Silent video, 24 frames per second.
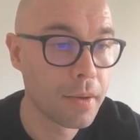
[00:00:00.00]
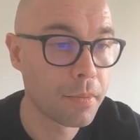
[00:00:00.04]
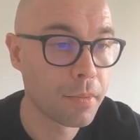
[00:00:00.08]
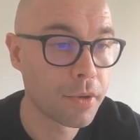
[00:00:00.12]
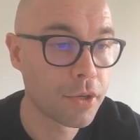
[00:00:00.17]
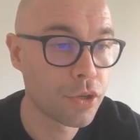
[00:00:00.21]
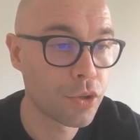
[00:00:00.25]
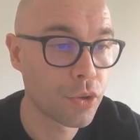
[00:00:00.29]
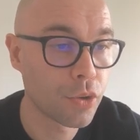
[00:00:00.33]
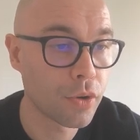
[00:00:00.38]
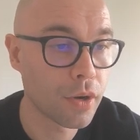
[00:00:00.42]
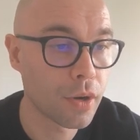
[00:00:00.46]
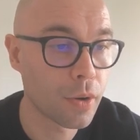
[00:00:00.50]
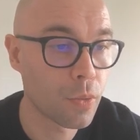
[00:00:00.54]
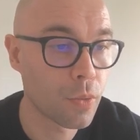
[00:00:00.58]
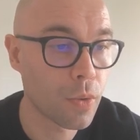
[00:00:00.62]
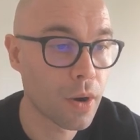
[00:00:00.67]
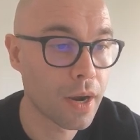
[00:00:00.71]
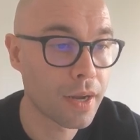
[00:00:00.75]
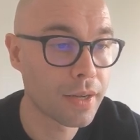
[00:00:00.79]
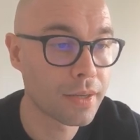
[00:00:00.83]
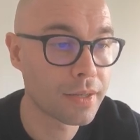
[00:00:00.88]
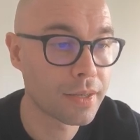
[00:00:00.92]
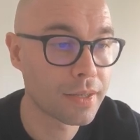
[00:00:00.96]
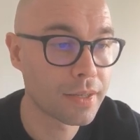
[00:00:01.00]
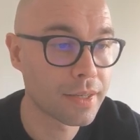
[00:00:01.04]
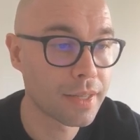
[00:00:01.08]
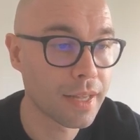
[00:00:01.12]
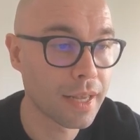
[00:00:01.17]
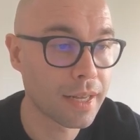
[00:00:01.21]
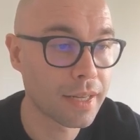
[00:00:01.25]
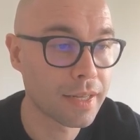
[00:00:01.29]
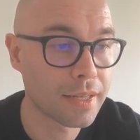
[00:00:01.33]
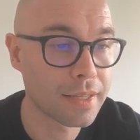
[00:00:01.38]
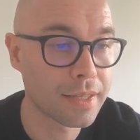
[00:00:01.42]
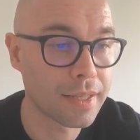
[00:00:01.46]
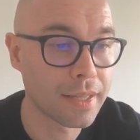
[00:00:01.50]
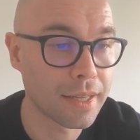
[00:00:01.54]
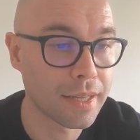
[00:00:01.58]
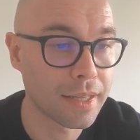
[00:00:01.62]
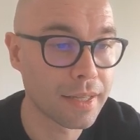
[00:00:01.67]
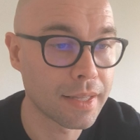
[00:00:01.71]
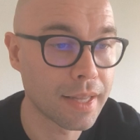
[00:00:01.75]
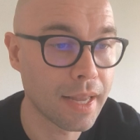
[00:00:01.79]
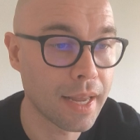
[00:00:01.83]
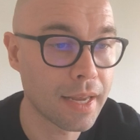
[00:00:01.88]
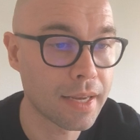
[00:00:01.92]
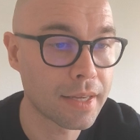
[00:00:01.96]
maturing wines in stainless steel
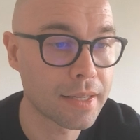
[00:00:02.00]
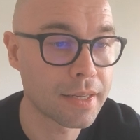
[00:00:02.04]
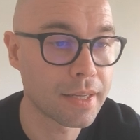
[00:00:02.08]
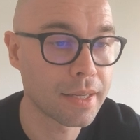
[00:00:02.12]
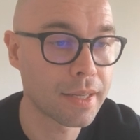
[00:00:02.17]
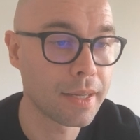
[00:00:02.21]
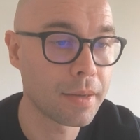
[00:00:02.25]
tanks,